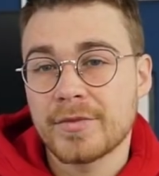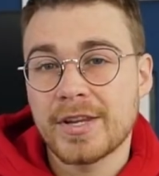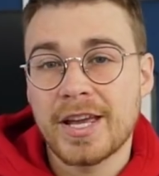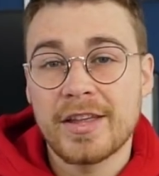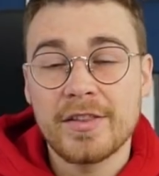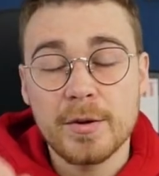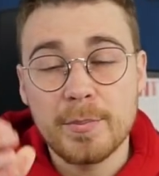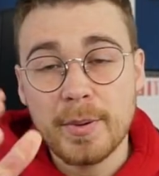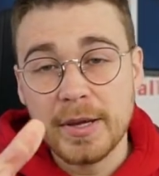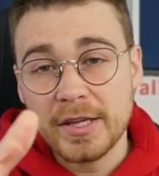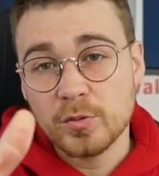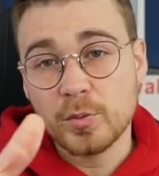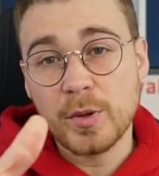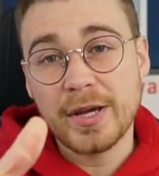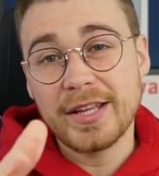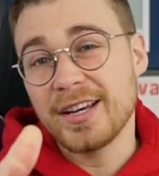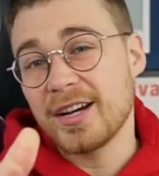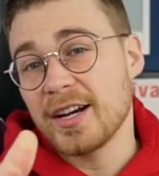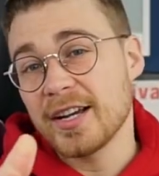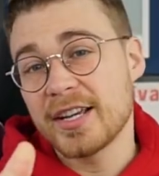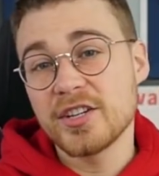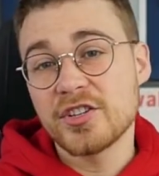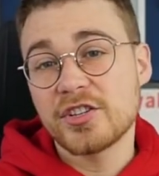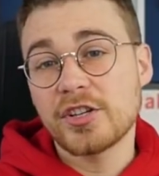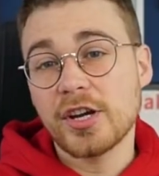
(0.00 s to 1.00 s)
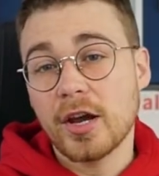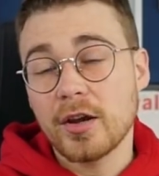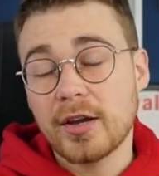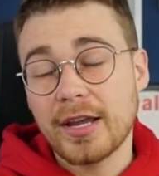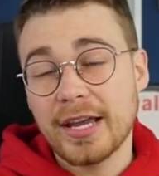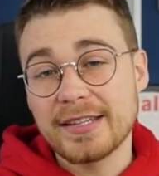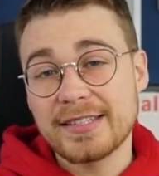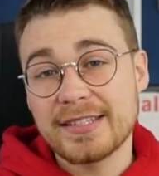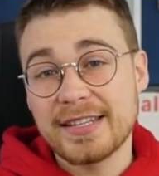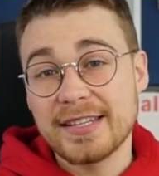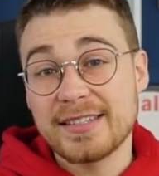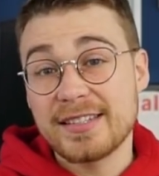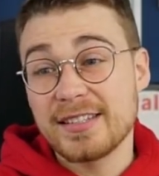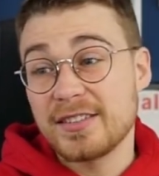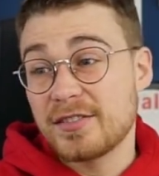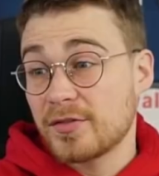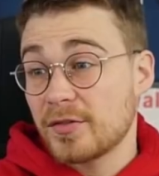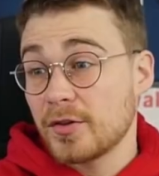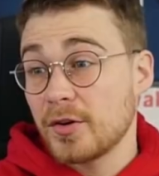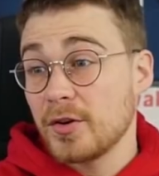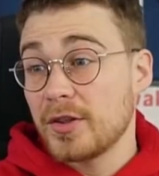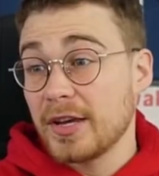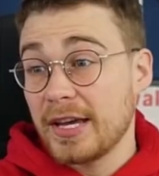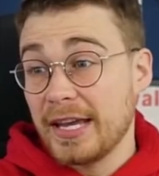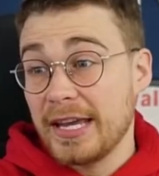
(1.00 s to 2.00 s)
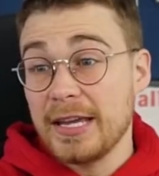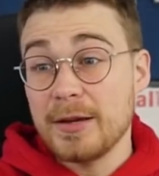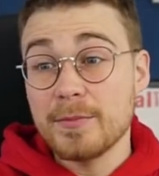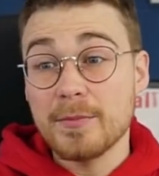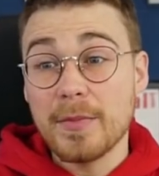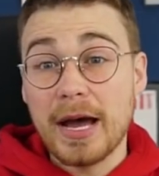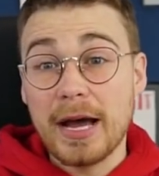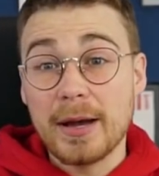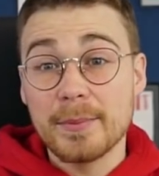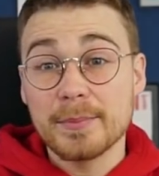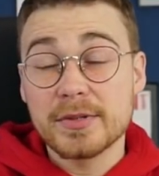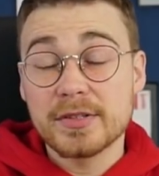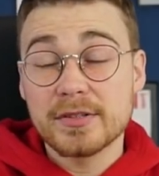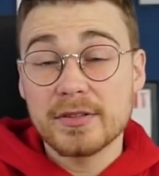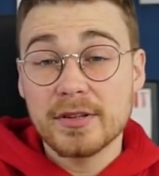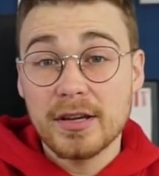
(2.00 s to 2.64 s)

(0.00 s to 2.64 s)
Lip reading: The best way that I can showcase this is through the heat maps.